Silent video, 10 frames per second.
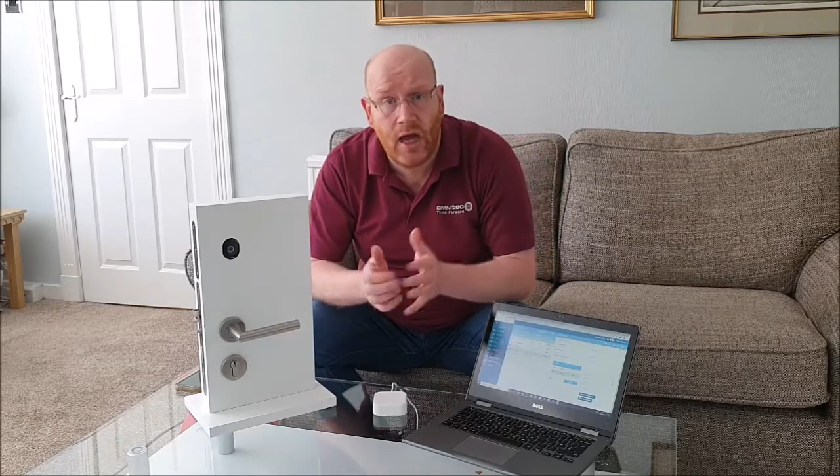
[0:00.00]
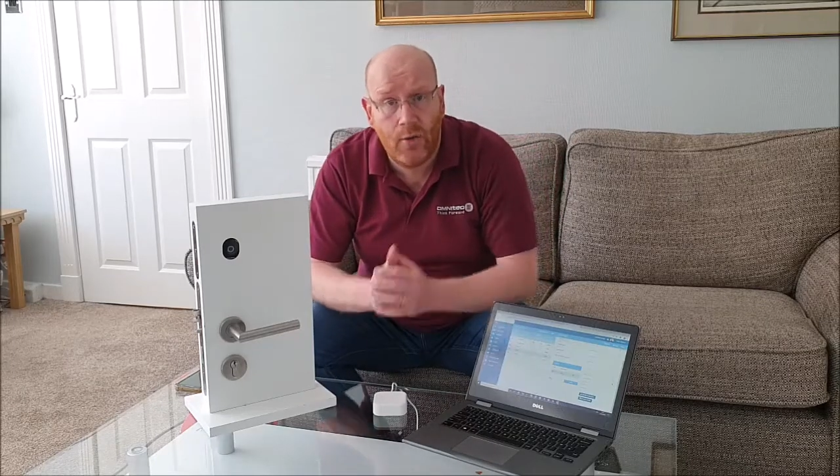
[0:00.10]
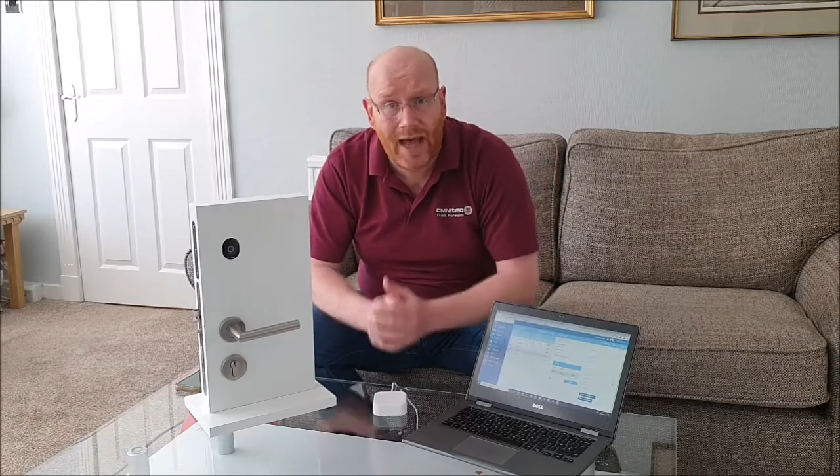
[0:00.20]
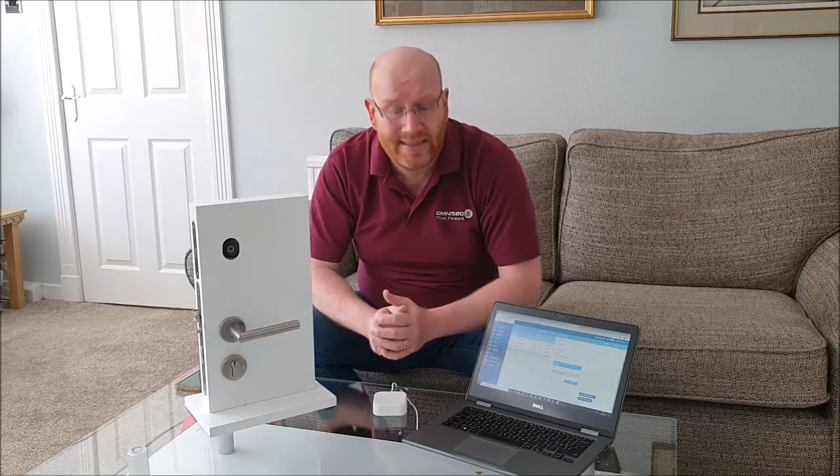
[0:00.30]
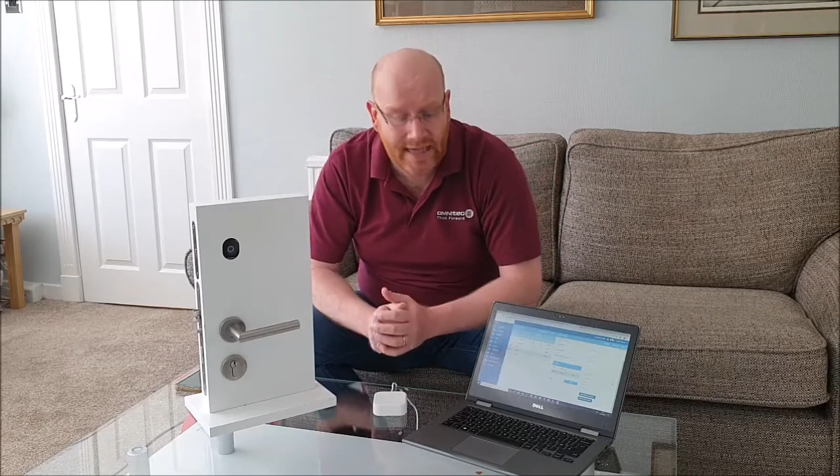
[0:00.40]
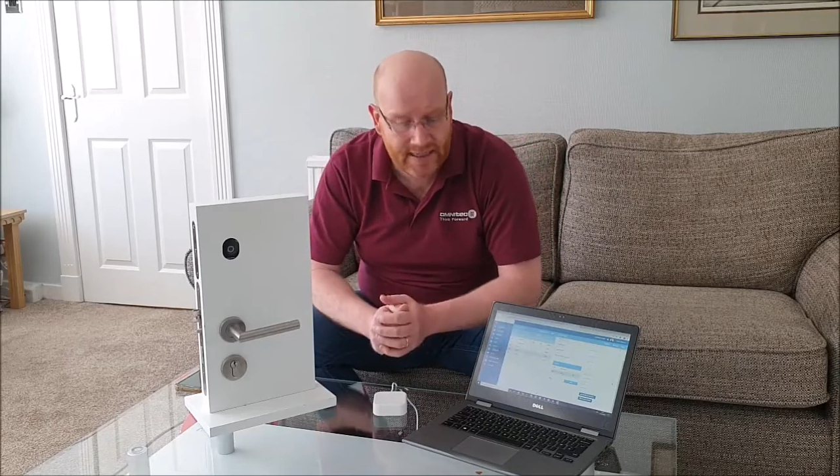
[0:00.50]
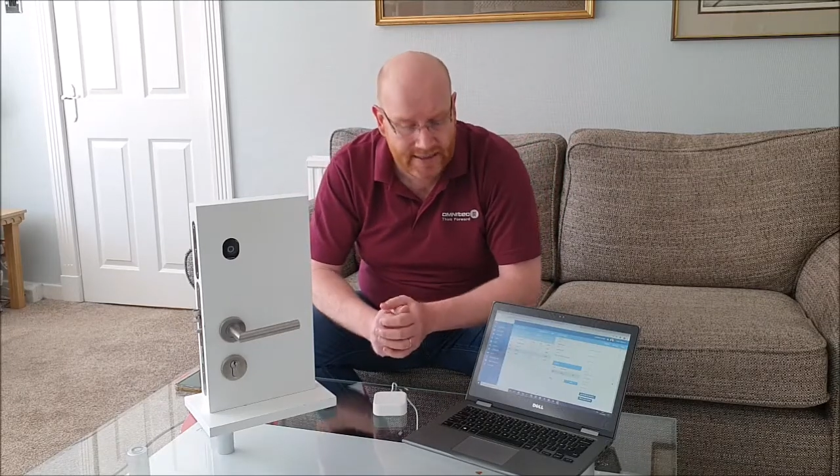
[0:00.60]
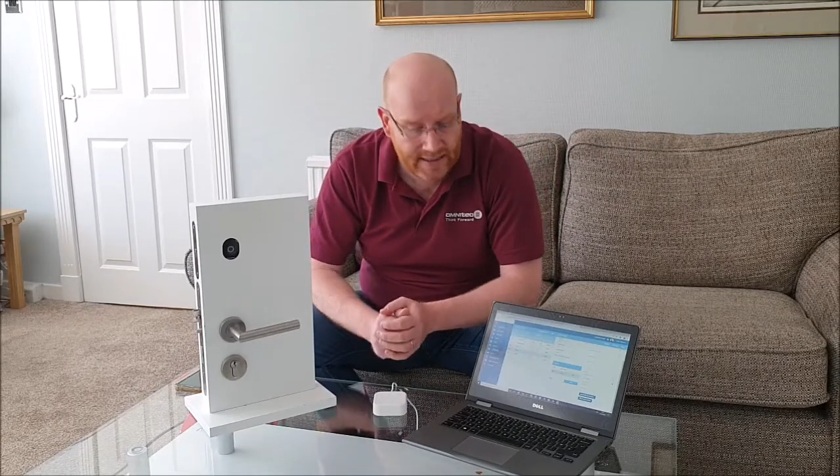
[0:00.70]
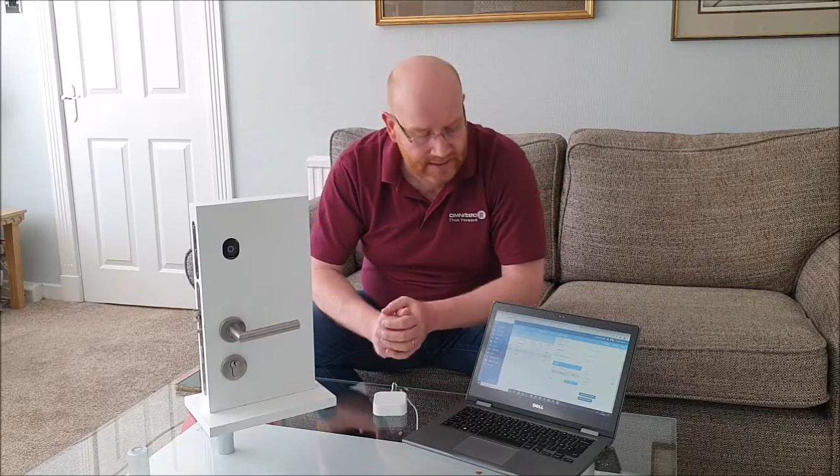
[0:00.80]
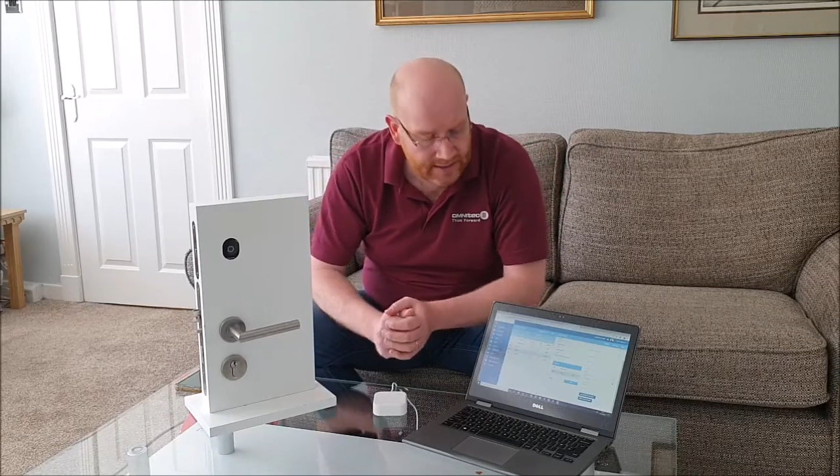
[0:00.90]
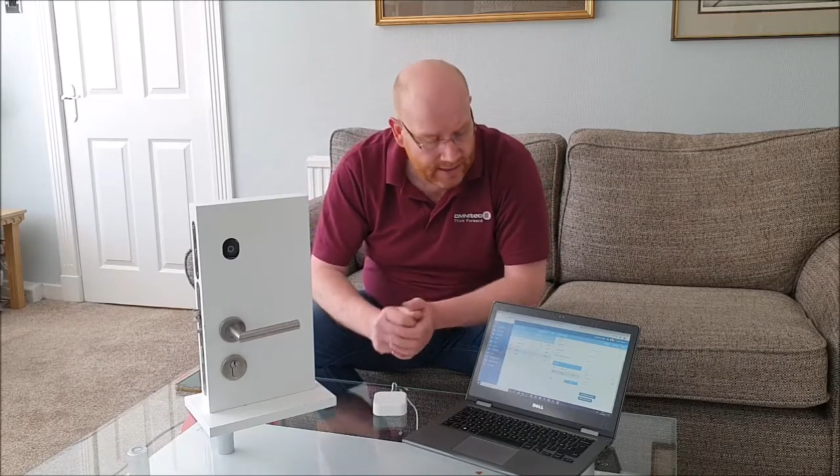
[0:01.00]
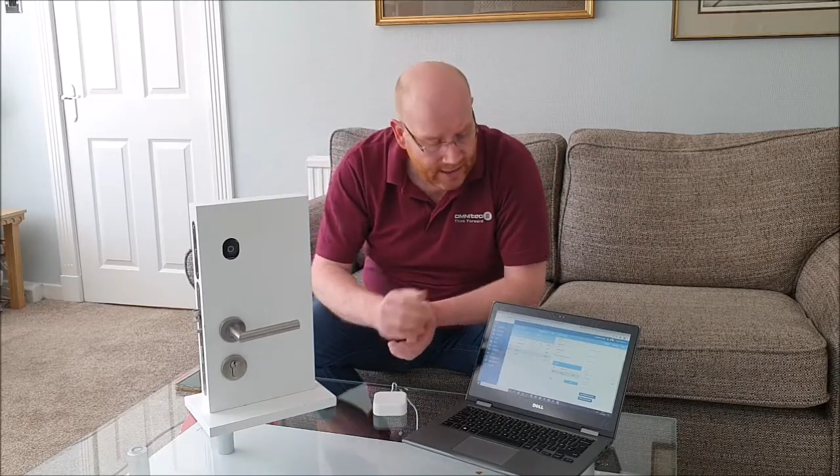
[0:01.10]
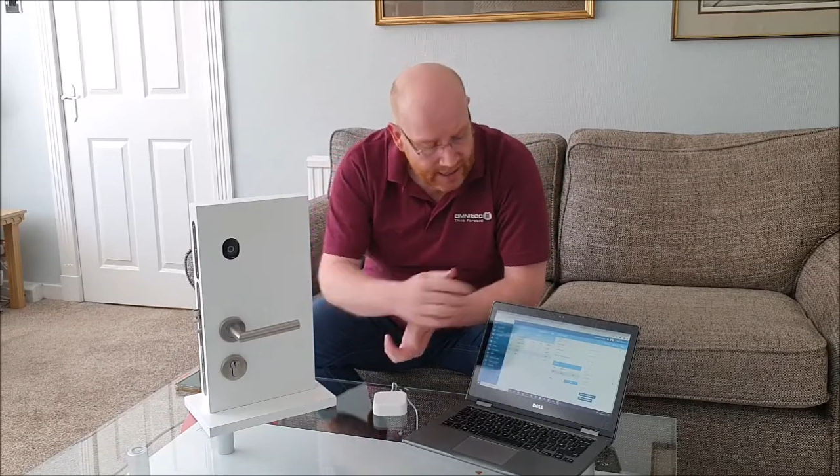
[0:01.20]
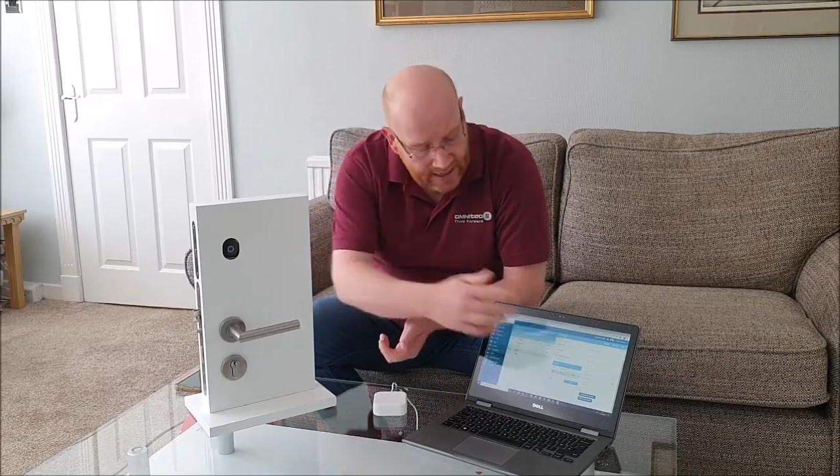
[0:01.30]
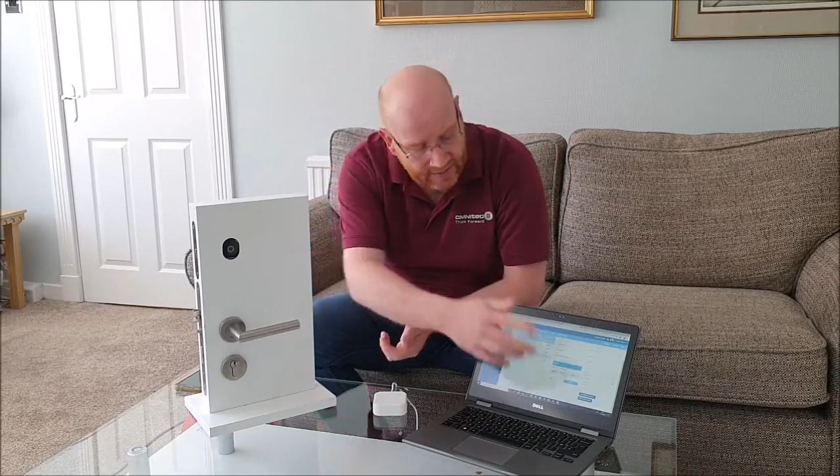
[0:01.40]
OS Access,
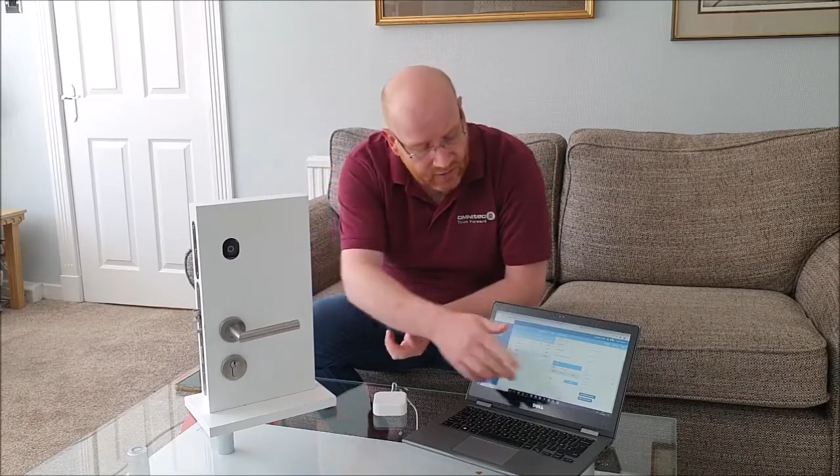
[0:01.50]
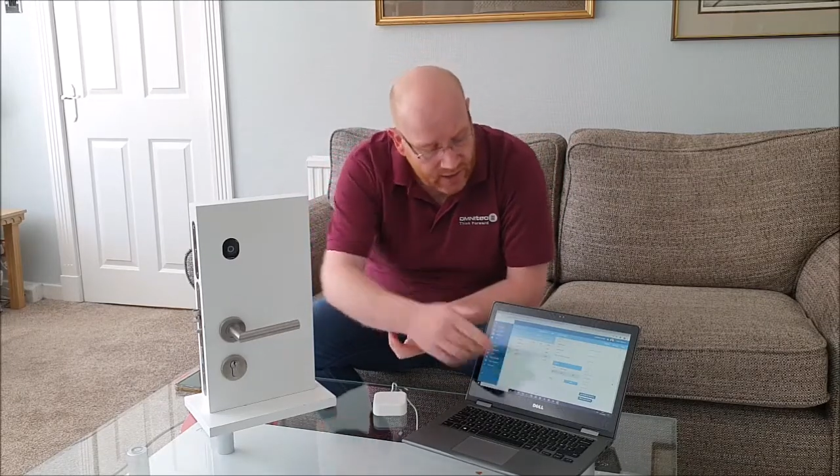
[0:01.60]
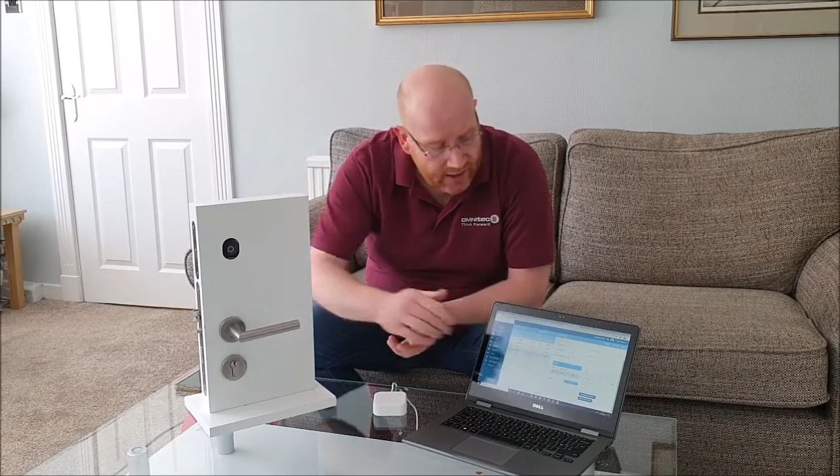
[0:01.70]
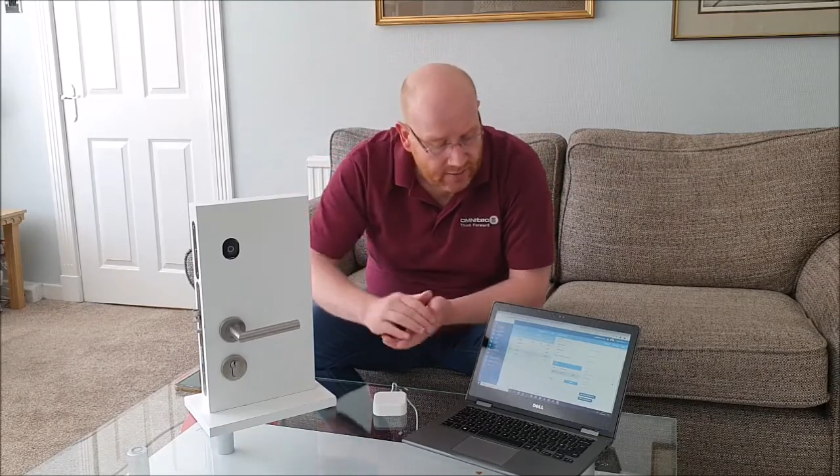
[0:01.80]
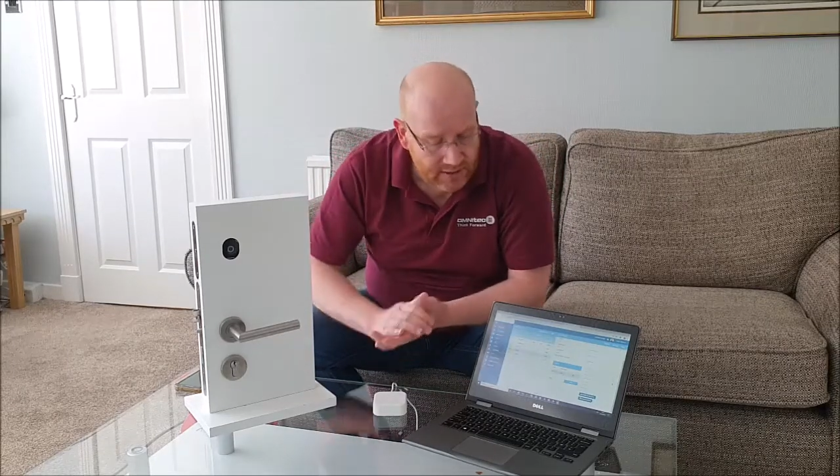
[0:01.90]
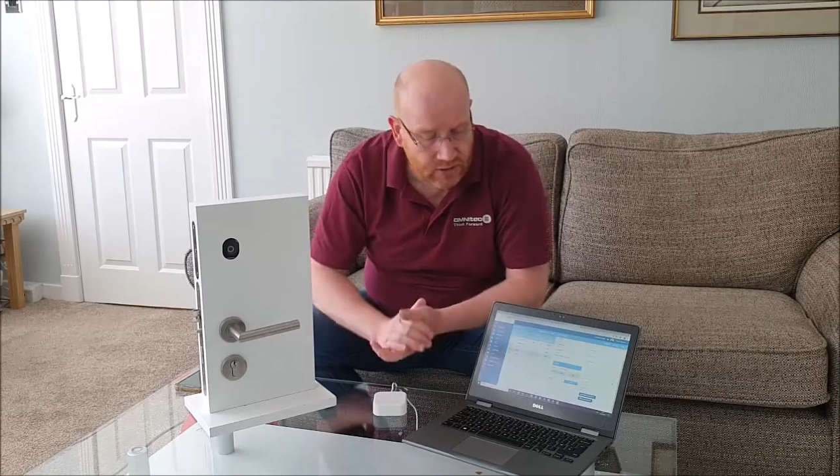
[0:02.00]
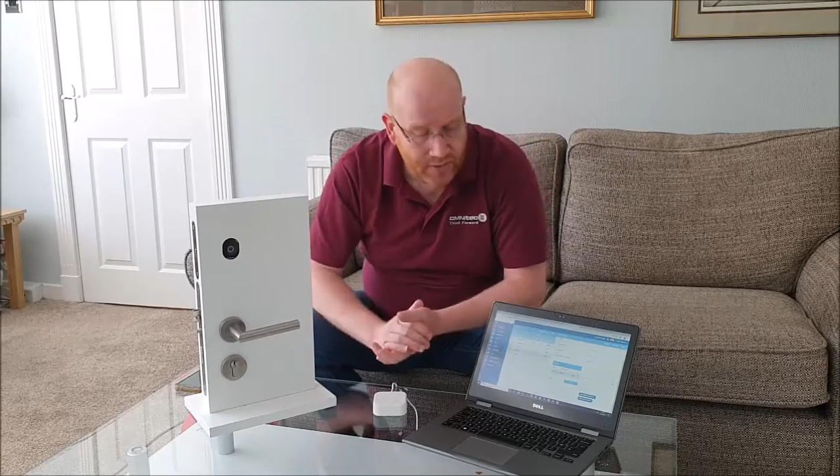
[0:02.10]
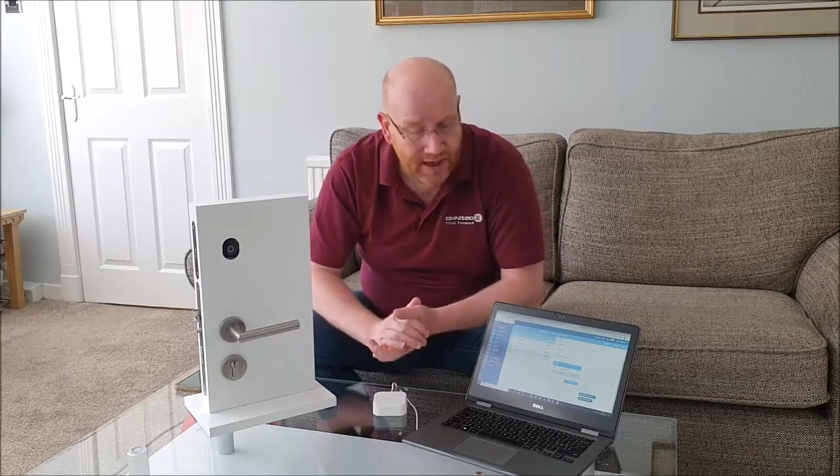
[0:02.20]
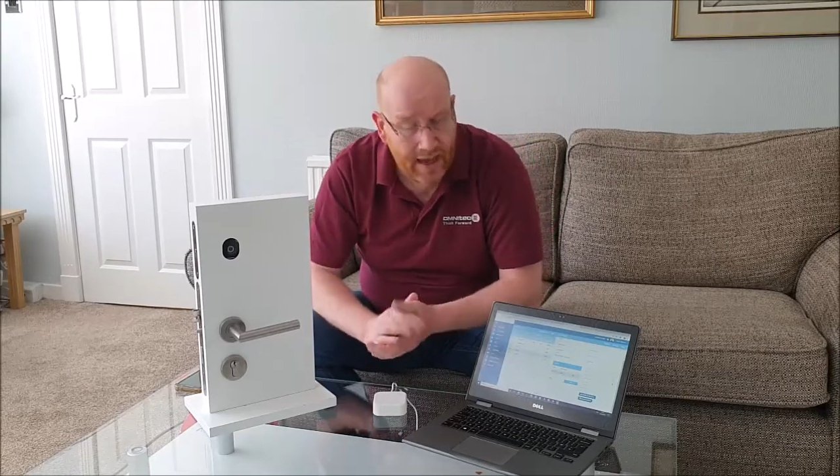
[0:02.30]
and I've got it loaded up here.